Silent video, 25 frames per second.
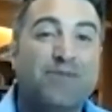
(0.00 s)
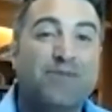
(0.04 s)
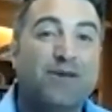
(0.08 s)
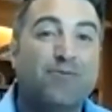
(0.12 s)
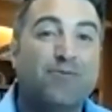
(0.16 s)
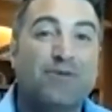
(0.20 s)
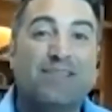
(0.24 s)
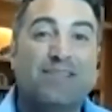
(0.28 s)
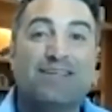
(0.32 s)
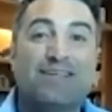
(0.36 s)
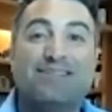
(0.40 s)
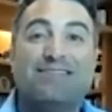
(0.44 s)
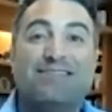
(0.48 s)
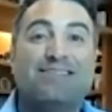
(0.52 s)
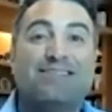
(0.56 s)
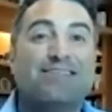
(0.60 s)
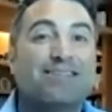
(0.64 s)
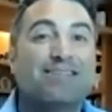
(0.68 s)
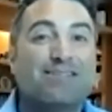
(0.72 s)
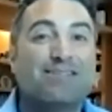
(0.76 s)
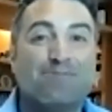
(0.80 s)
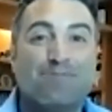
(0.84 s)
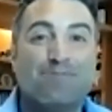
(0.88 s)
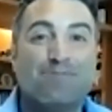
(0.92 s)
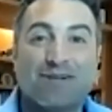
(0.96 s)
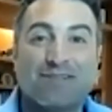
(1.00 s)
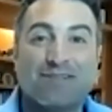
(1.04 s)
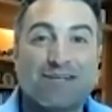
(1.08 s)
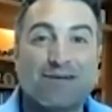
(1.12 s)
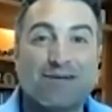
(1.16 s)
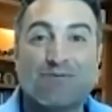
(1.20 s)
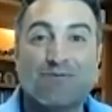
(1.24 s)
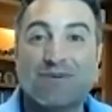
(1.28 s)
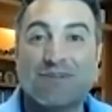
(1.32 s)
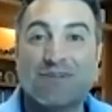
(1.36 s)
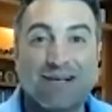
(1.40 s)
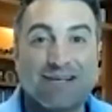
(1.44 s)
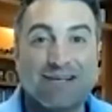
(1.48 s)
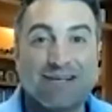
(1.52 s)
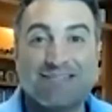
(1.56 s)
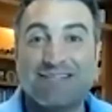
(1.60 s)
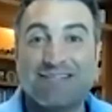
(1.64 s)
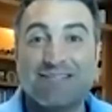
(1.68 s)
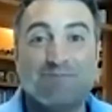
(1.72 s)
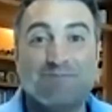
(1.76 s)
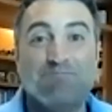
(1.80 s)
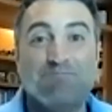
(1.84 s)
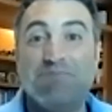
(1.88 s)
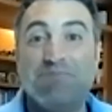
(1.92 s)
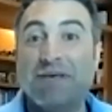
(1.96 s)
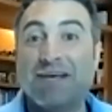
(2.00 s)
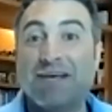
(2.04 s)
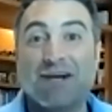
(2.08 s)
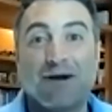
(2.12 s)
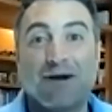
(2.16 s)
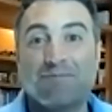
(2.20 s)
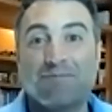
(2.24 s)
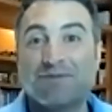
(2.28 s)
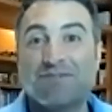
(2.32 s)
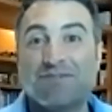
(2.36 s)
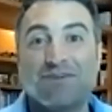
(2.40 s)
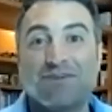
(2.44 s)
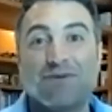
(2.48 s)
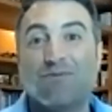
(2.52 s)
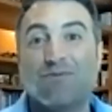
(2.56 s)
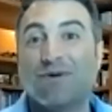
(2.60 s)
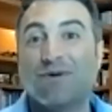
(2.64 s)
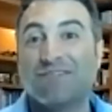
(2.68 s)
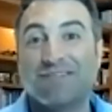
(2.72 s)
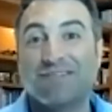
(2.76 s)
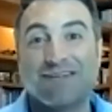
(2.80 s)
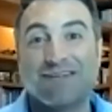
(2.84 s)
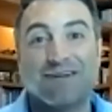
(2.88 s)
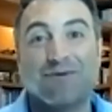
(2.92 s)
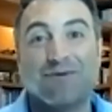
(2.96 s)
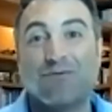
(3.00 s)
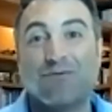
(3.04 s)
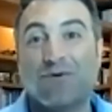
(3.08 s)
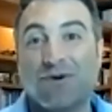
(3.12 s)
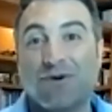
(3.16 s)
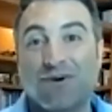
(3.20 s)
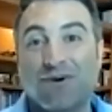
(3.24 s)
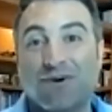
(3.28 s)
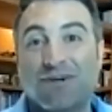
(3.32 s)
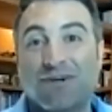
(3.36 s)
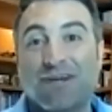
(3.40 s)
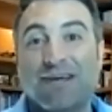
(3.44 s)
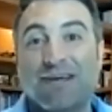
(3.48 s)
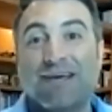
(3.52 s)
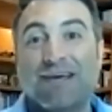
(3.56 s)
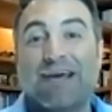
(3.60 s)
Within 6 months, I realized this big opportunity wasn't going to work.